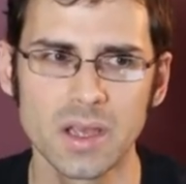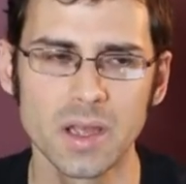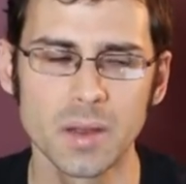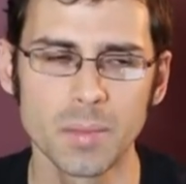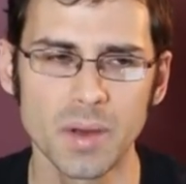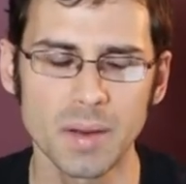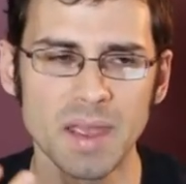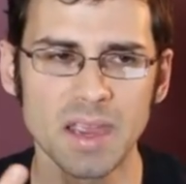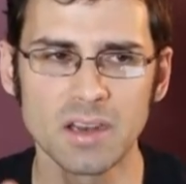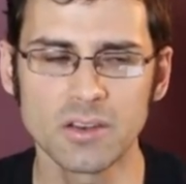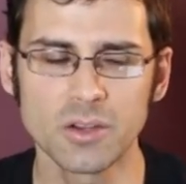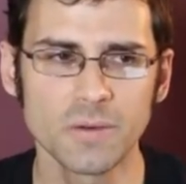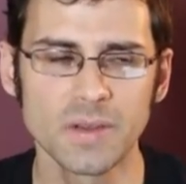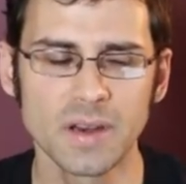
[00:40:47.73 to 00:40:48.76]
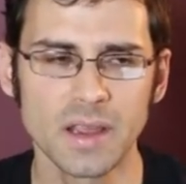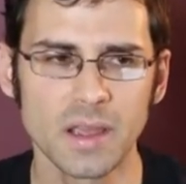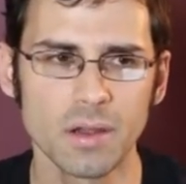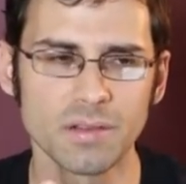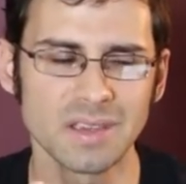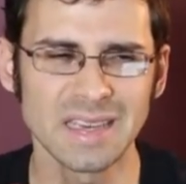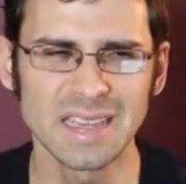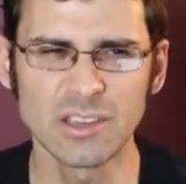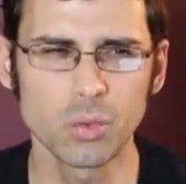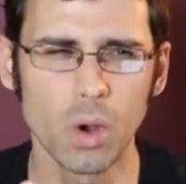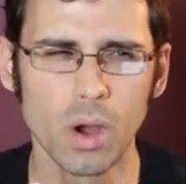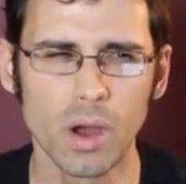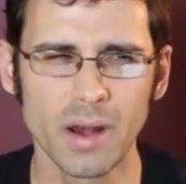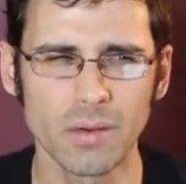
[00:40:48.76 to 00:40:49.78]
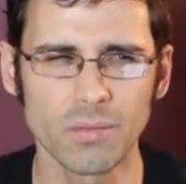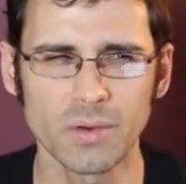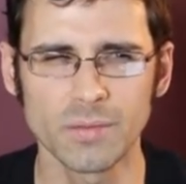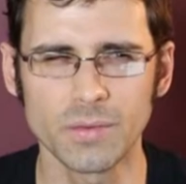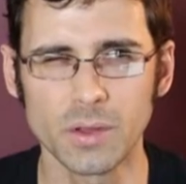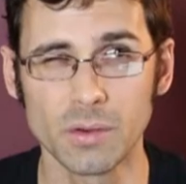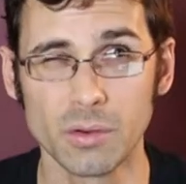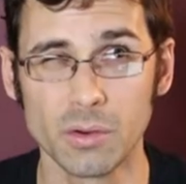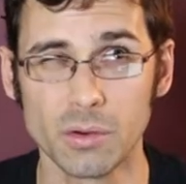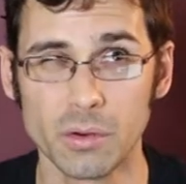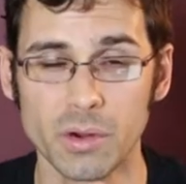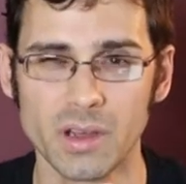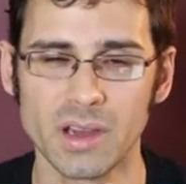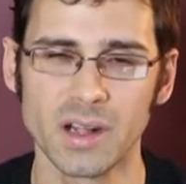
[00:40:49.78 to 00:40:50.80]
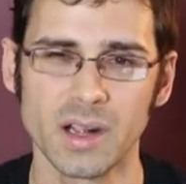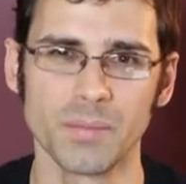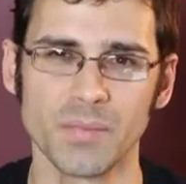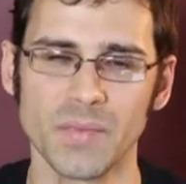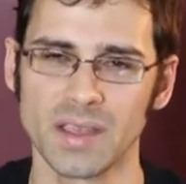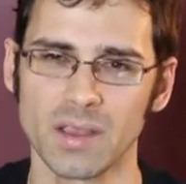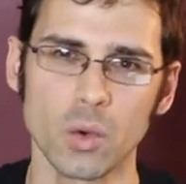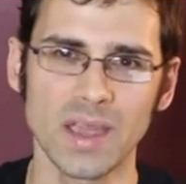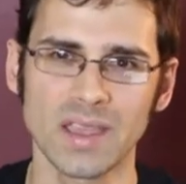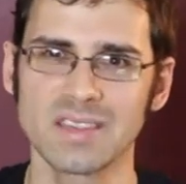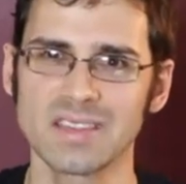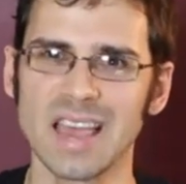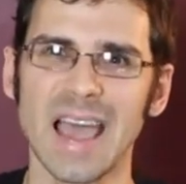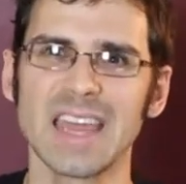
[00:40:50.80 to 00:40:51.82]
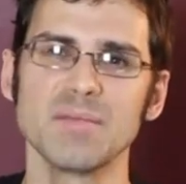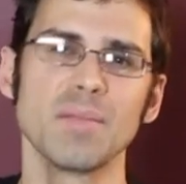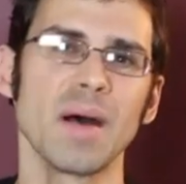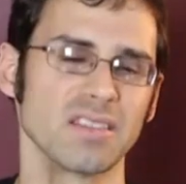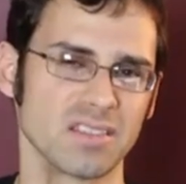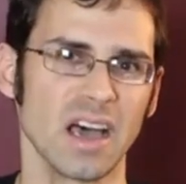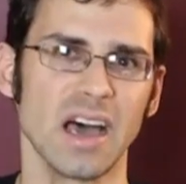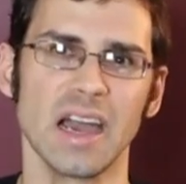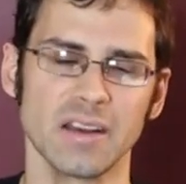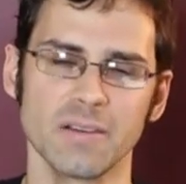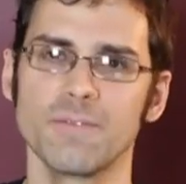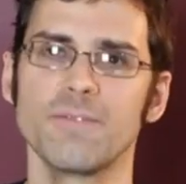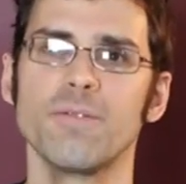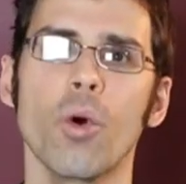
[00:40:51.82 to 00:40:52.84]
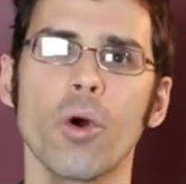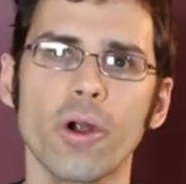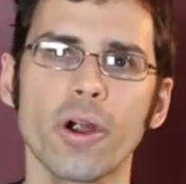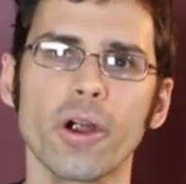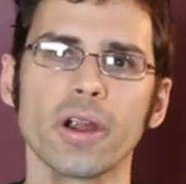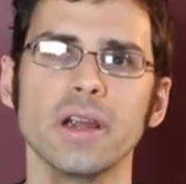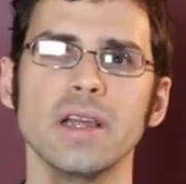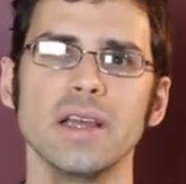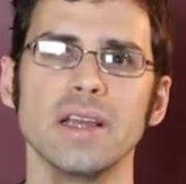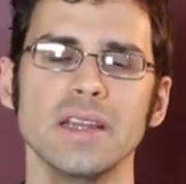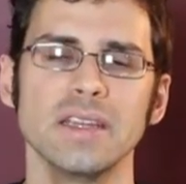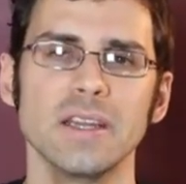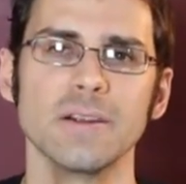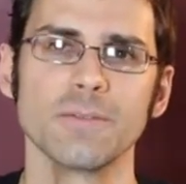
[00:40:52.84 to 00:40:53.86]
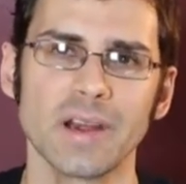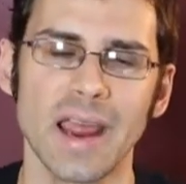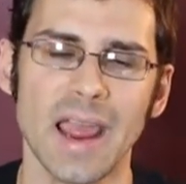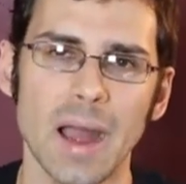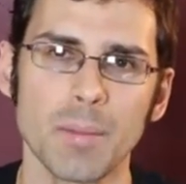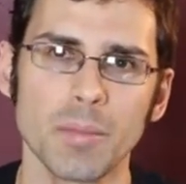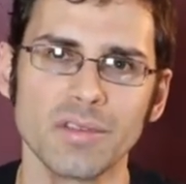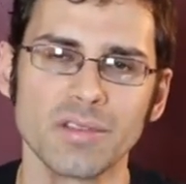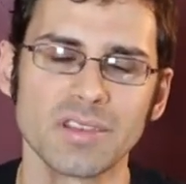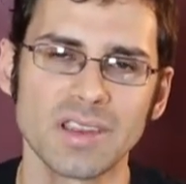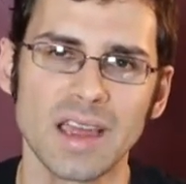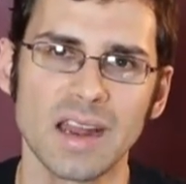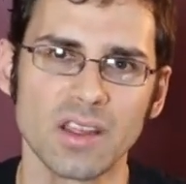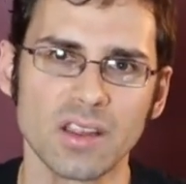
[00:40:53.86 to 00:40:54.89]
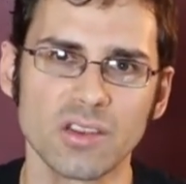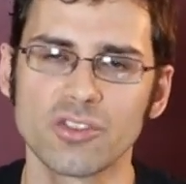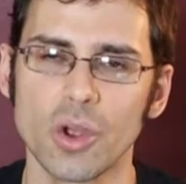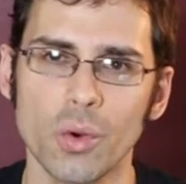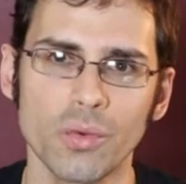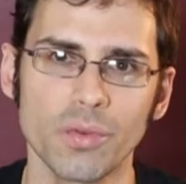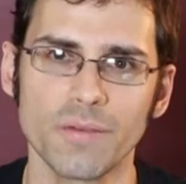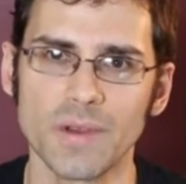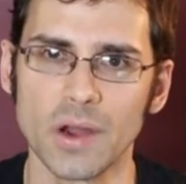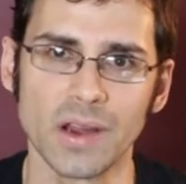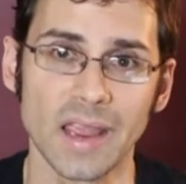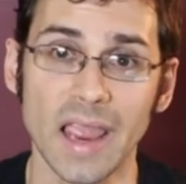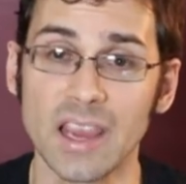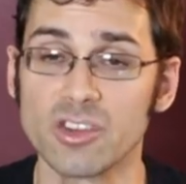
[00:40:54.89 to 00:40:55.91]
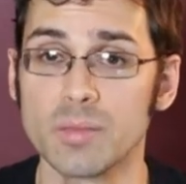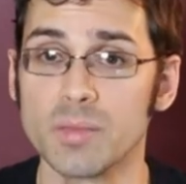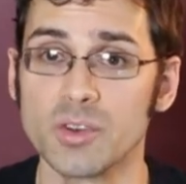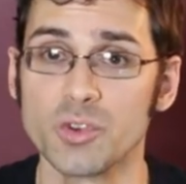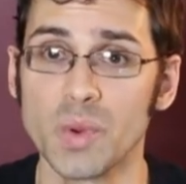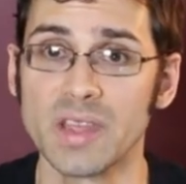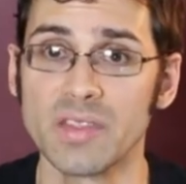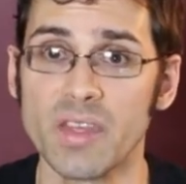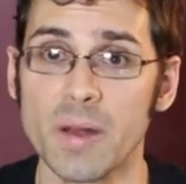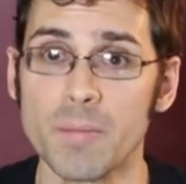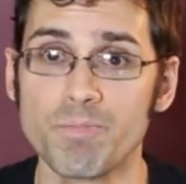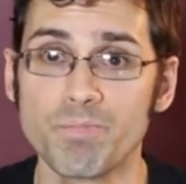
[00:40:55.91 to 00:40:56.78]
But I made two videos, and each one I reviewed like a quick side-by-side of four different apples to kind of like show the variation between them.